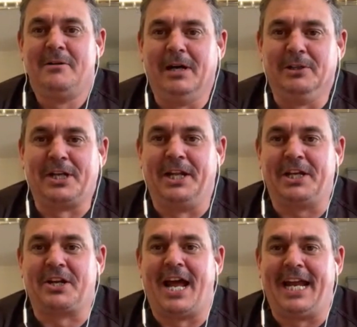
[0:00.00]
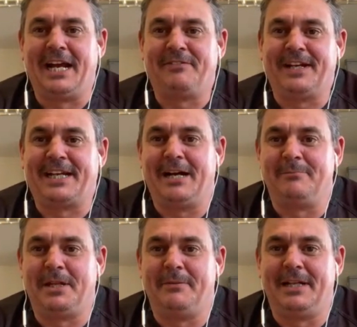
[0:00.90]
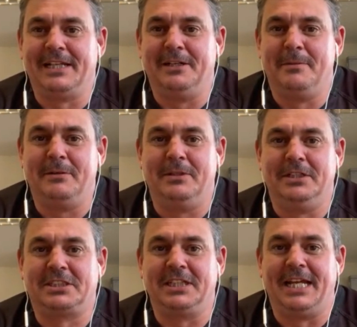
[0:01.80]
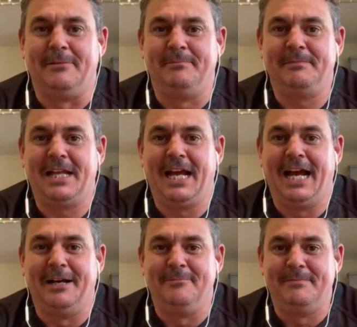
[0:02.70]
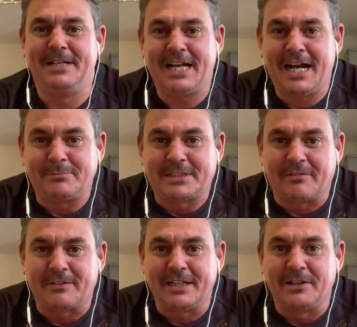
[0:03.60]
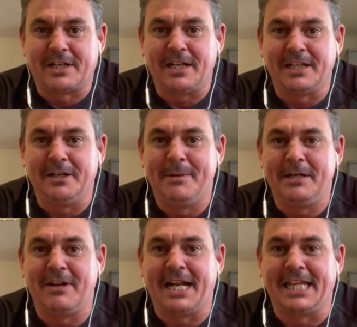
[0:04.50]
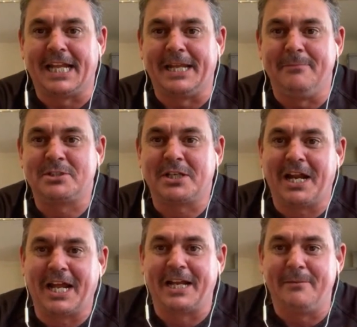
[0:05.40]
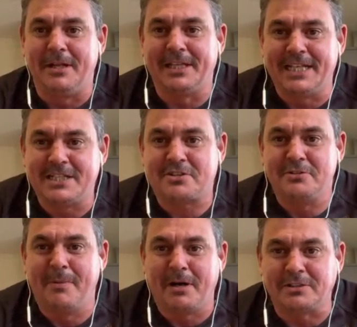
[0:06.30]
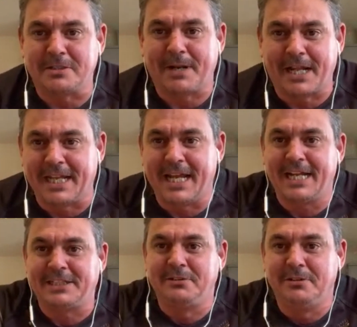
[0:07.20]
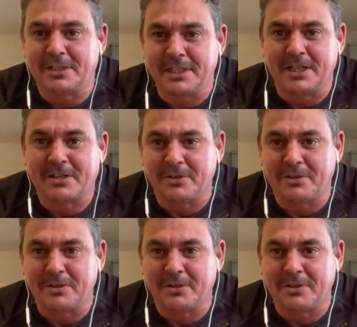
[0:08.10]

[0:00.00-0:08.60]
Well, looking at Craig, I think I'm doing a little bit worse than him. I'm definitely looking a little bit redder than him, so I reckon I'm at least 2 bottles of brandy head, looking at the